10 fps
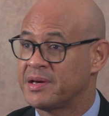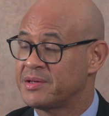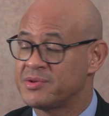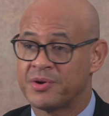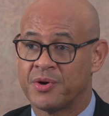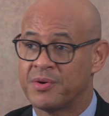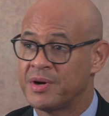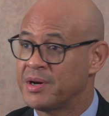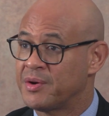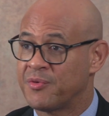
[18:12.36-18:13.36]

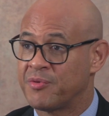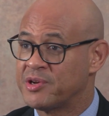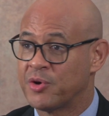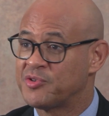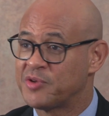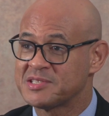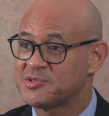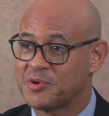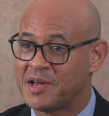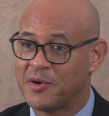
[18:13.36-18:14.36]
we don't
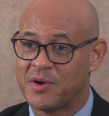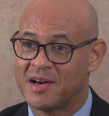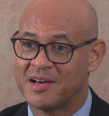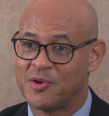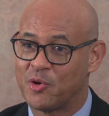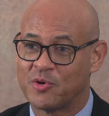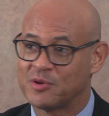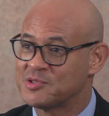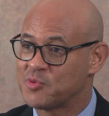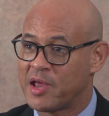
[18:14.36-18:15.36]
rest on our
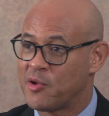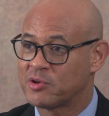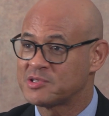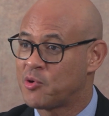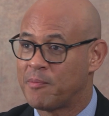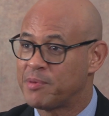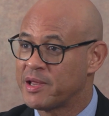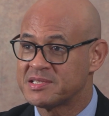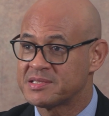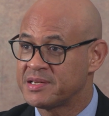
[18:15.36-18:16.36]
laurels, we are not
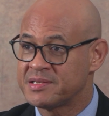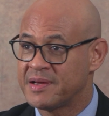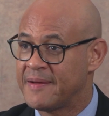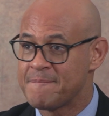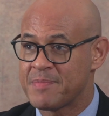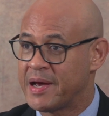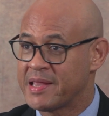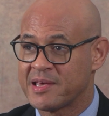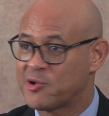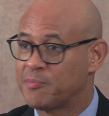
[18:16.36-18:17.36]
complacent.
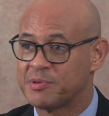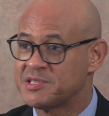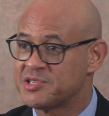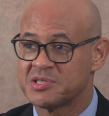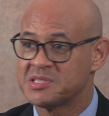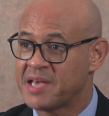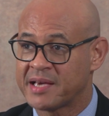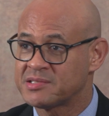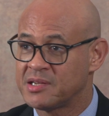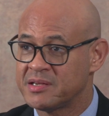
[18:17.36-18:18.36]
I think competition is
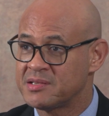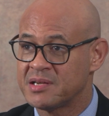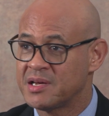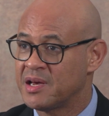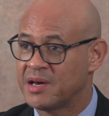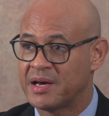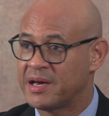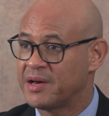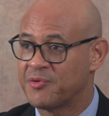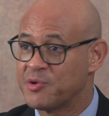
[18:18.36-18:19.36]
excellent.
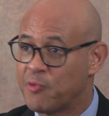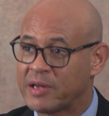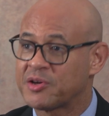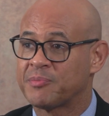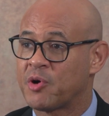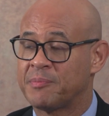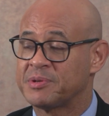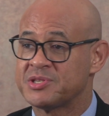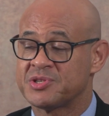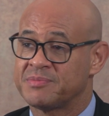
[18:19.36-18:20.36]
We welcome
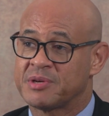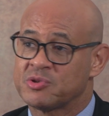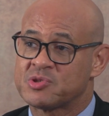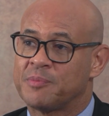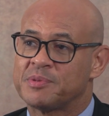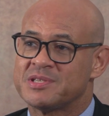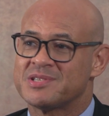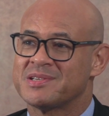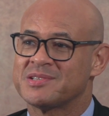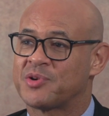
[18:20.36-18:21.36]
competition because
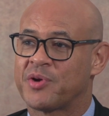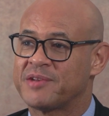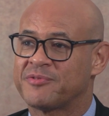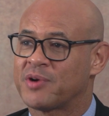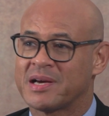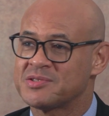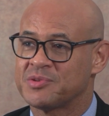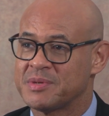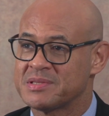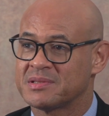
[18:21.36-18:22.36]
competition is great for
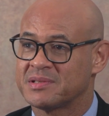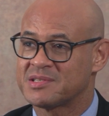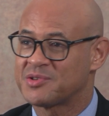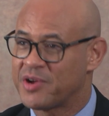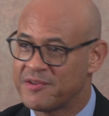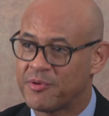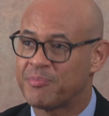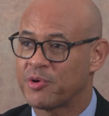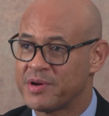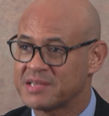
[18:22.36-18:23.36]
customers. It's great for
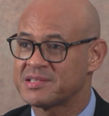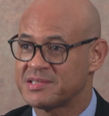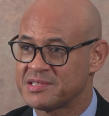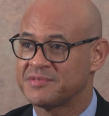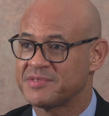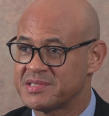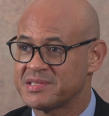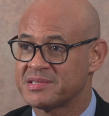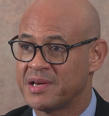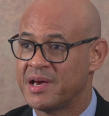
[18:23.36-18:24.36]
products and
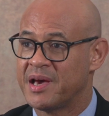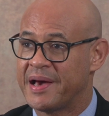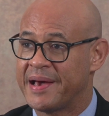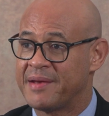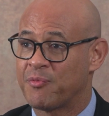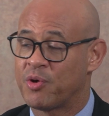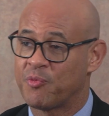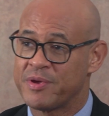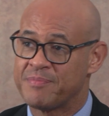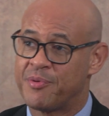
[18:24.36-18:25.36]
services. And
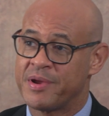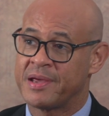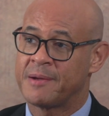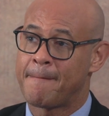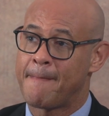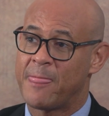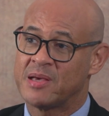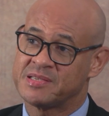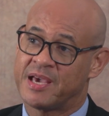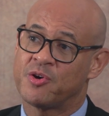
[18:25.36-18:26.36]
what we bring
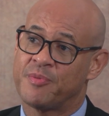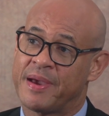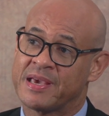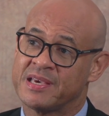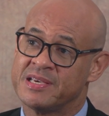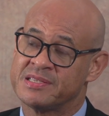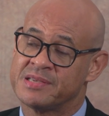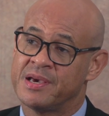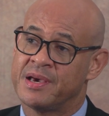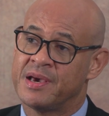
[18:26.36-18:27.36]
as Ecobank is